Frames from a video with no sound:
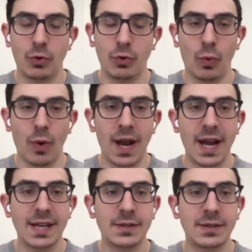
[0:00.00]

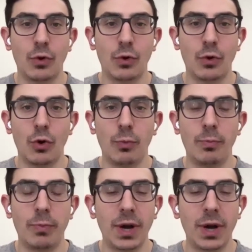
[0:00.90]
great,
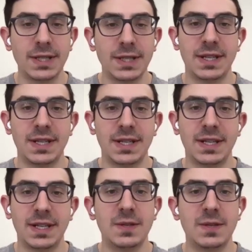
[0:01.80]
robust
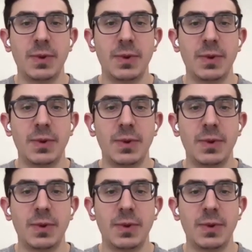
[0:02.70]
experience
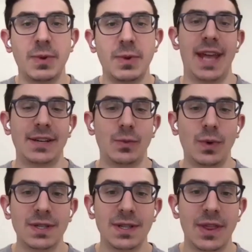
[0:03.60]
experience managing
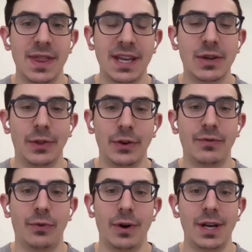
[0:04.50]
SDRs is
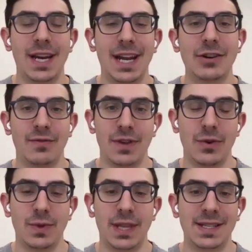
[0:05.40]
how do you screen
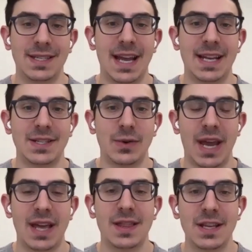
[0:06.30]
for that? What's the
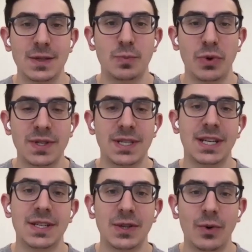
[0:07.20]
thing you look for in an
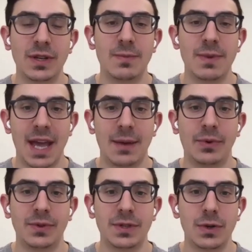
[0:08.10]
interview that
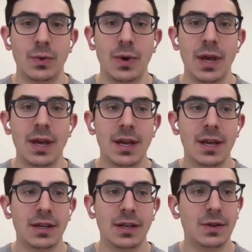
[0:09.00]
says, okay, this
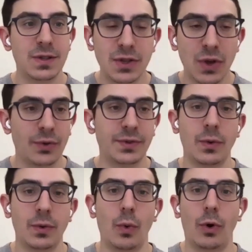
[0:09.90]
person is going to be able
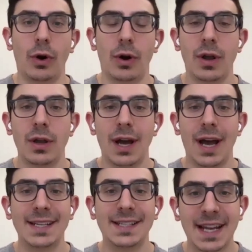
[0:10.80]
to
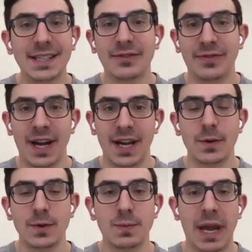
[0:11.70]
consult or
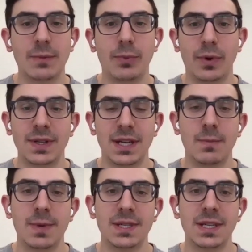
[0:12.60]

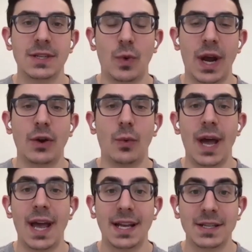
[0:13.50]
identify those pain points in
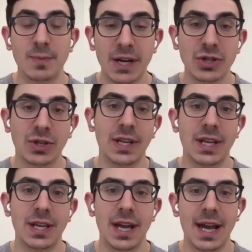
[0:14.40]
a business right
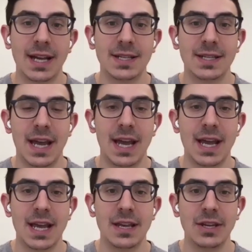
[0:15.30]
away, especially
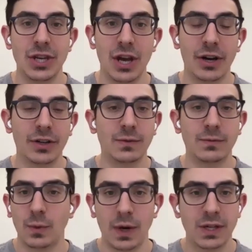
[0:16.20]
as a
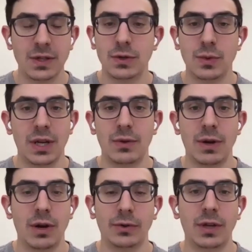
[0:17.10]
young 22,
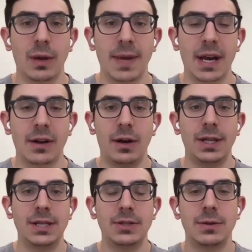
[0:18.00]
23 year old coming out of
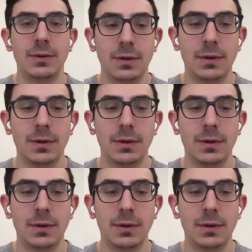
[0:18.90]
college?